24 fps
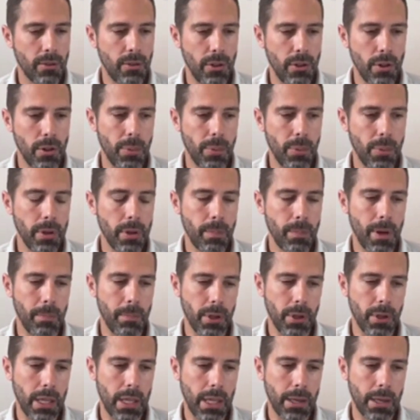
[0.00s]
your point about
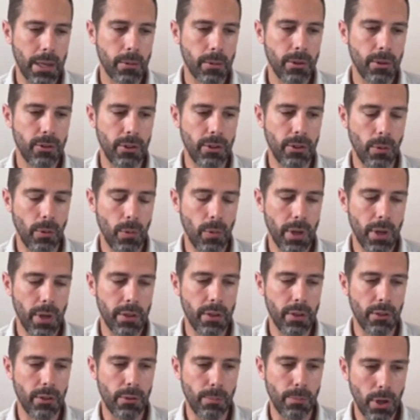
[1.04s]
body language, it's the
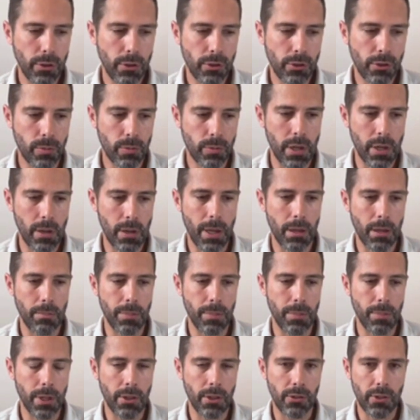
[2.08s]
one that's most written
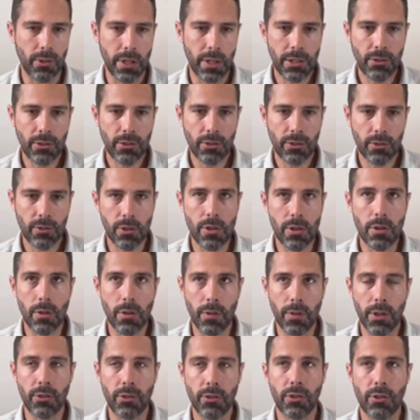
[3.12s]
about, but it's least
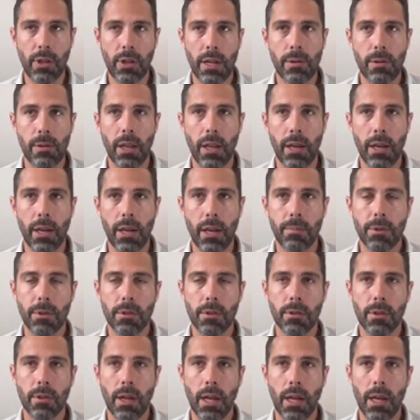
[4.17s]
universally
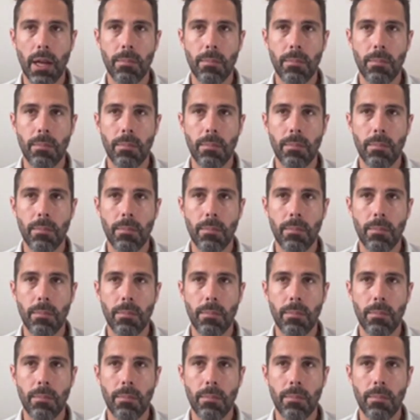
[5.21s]
reliable